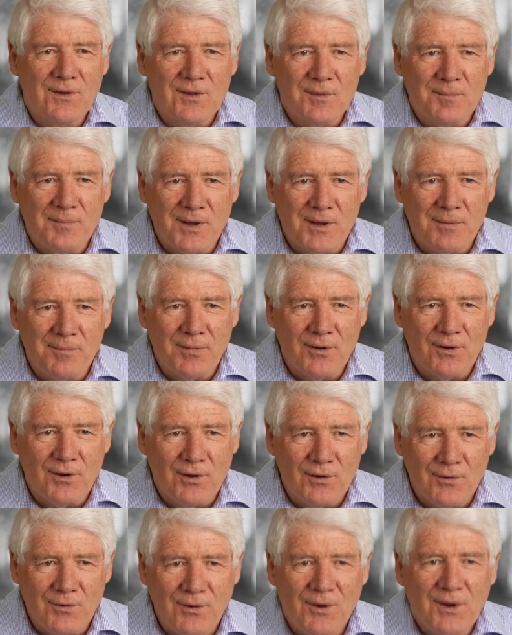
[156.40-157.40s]
The people
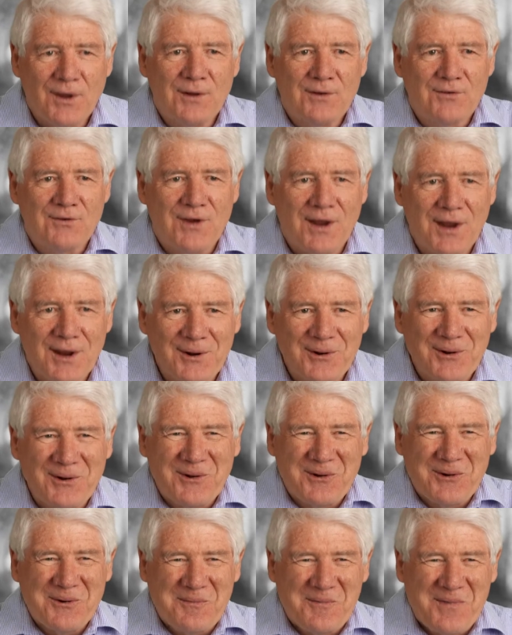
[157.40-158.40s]
who
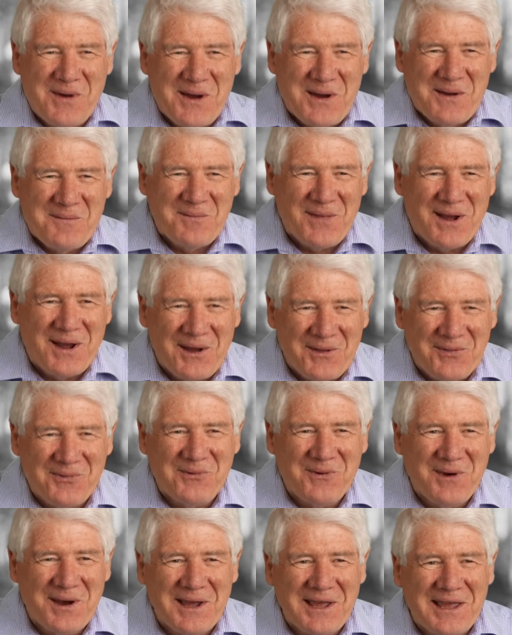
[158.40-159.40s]
channel or
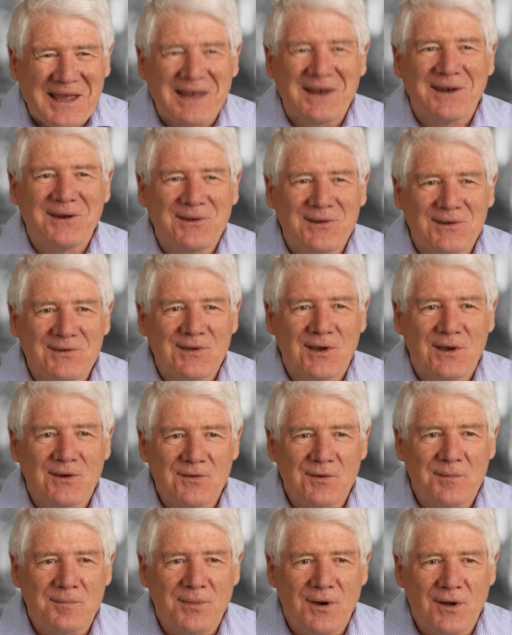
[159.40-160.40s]
pathway into
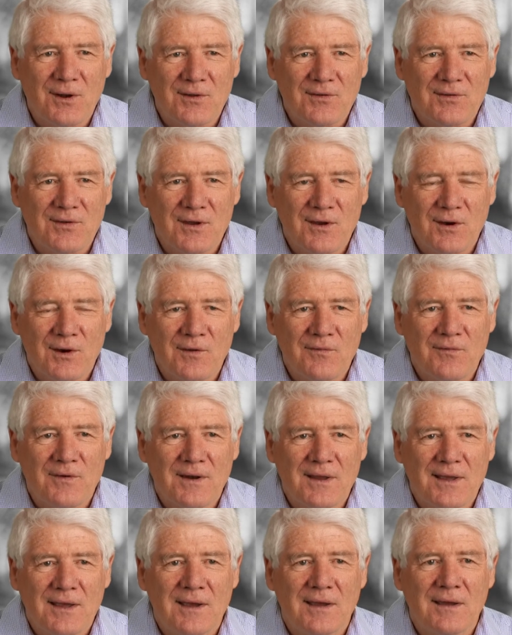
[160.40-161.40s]
social policy
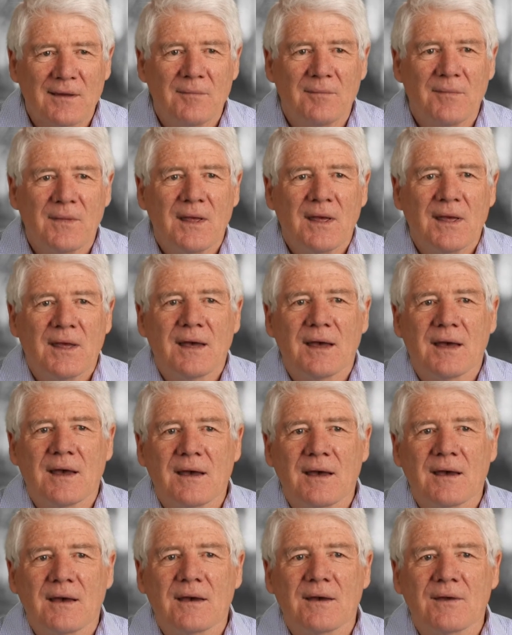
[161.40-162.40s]
often come,
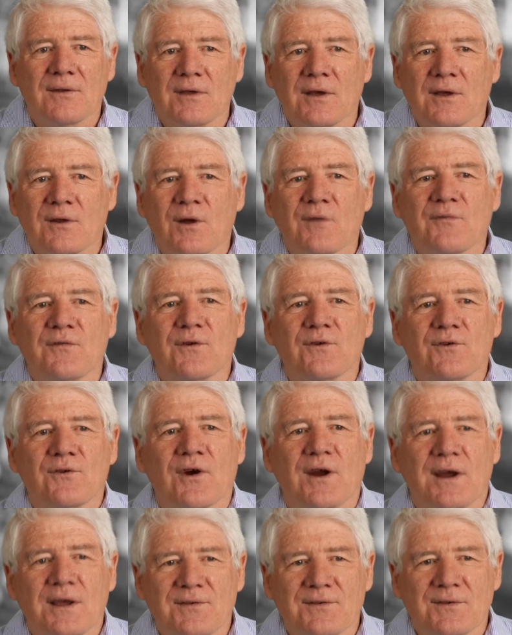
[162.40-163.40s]
it often
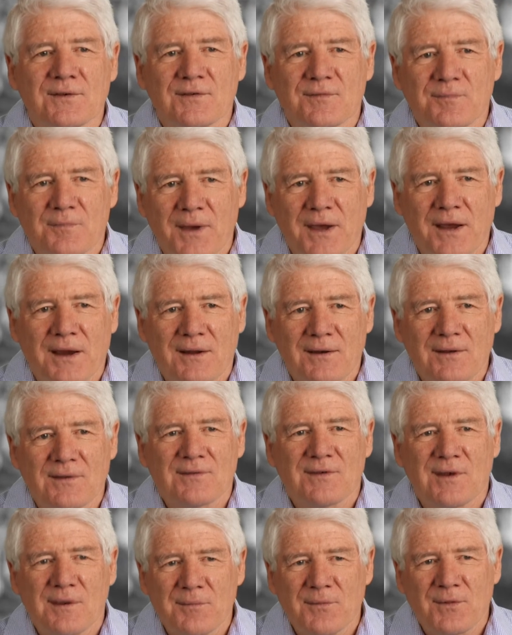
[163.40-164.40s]
traces back to
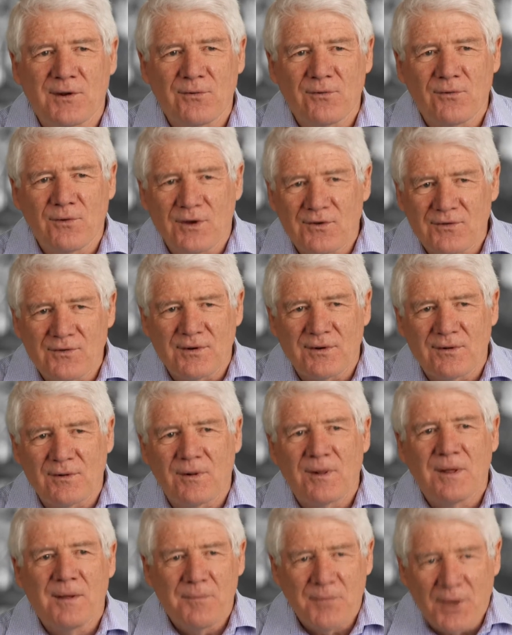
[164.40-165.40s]
some
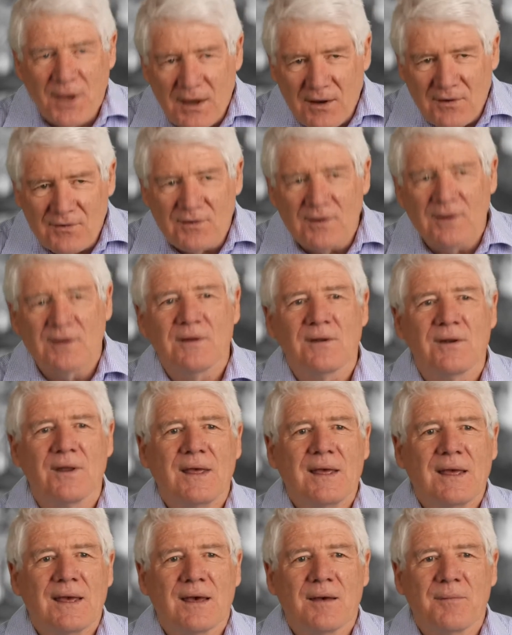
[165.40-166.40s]
original passion
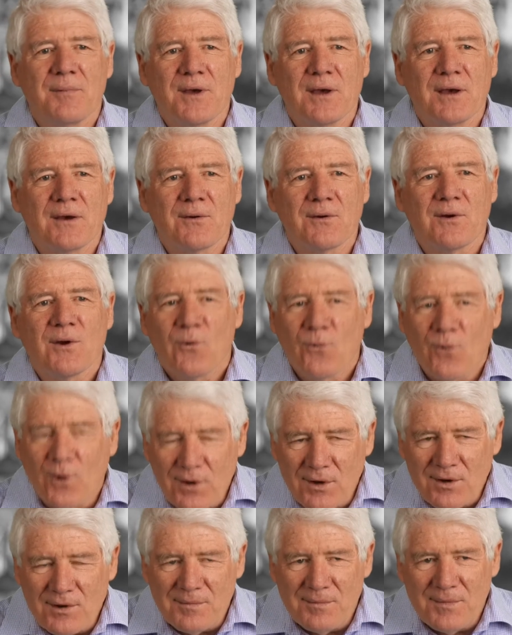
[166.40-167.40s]
about
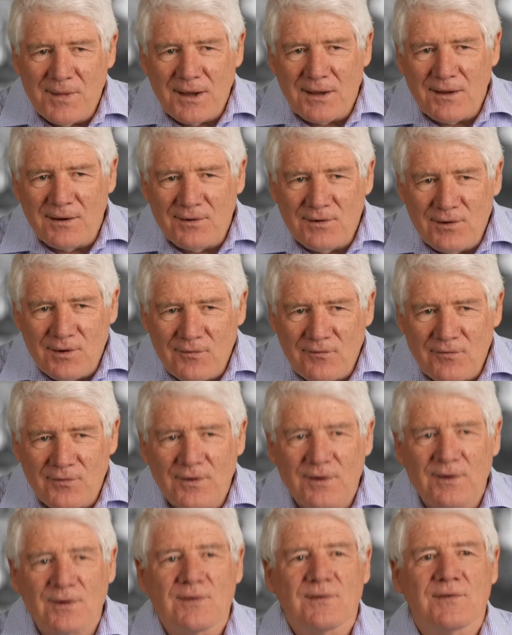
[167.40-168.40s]
wanting to make a
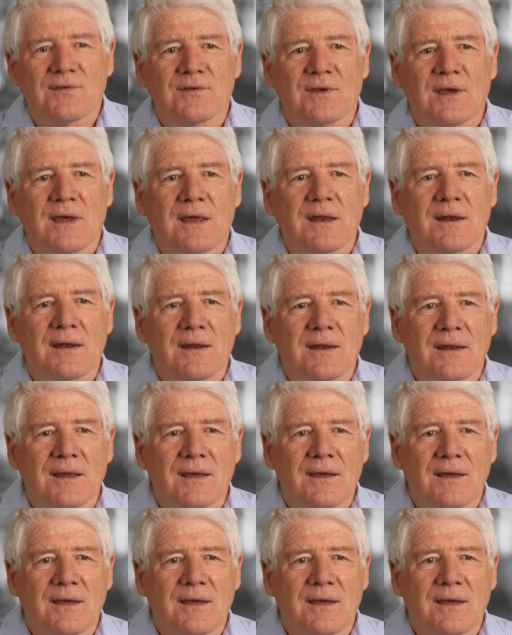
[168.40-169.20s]
difference and